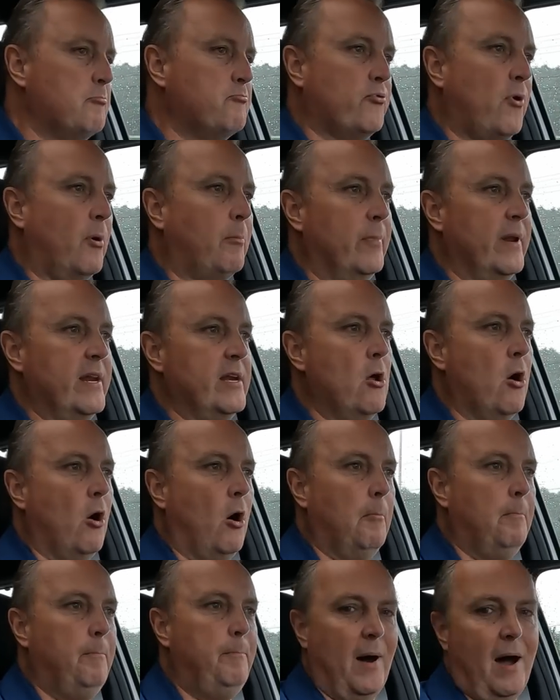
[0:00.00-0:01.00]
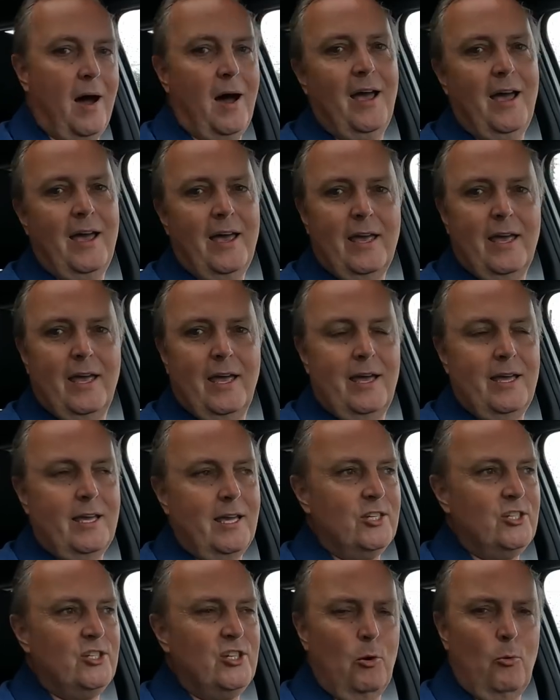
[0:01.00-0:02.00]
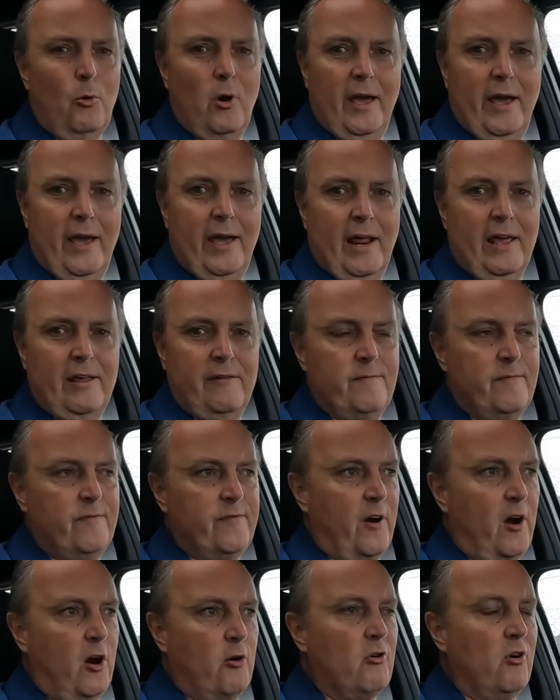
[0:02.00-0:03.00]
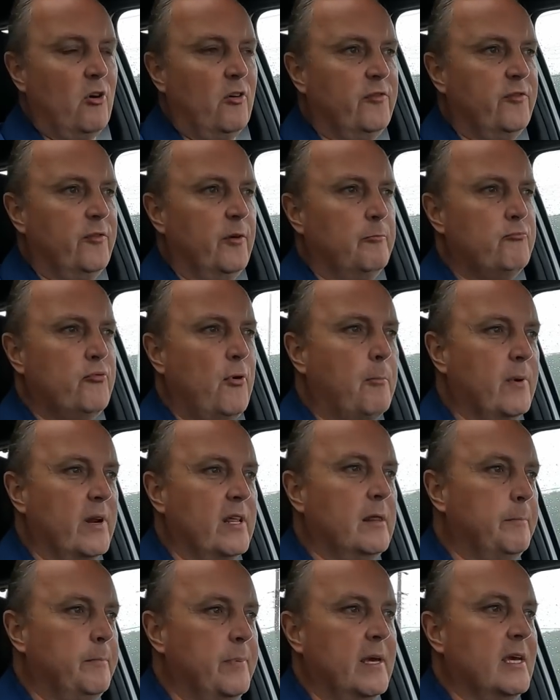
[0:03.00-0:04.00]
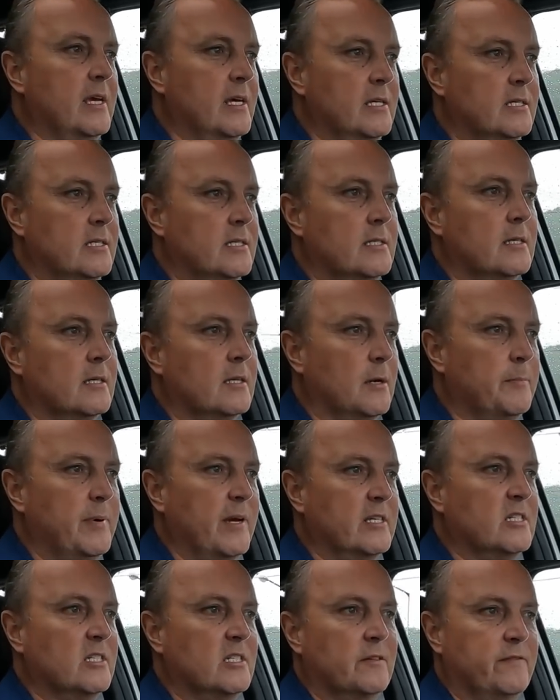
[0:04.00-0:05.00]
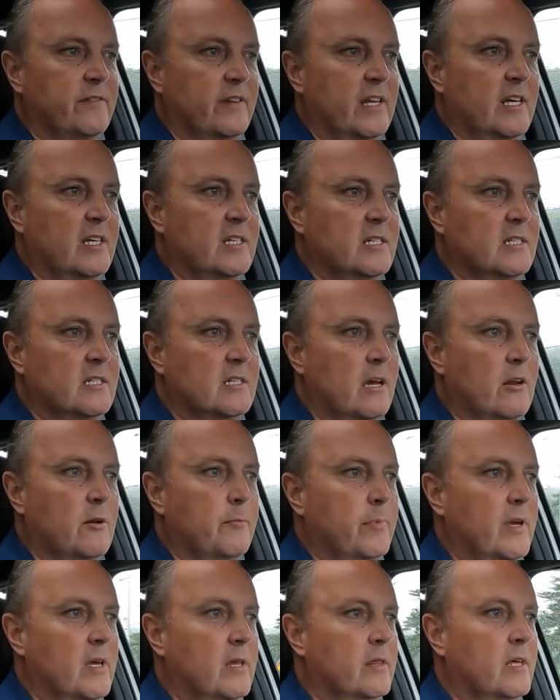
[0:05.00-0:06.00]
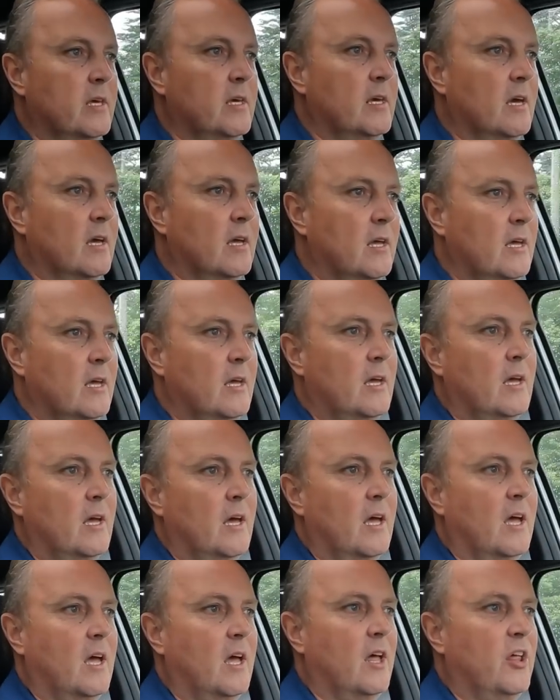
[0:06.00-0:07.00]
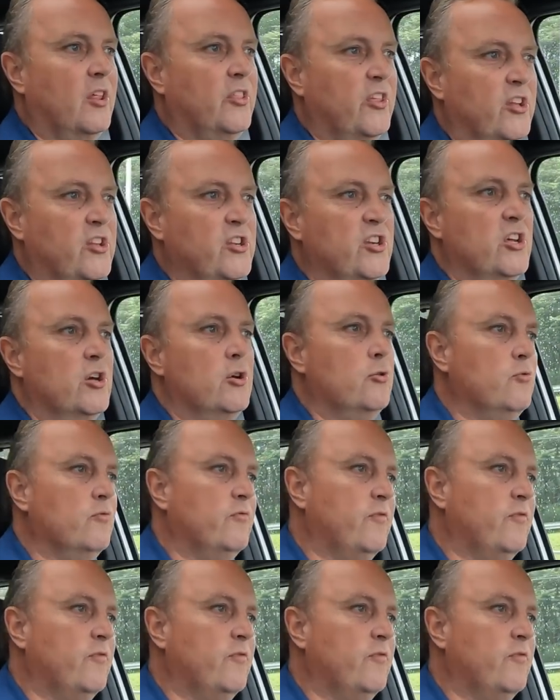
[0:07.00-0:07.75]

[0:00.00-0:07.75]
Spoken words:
Probably not. But do you know what? It ain't far off. Probably the biggest competitor for this is going to be the new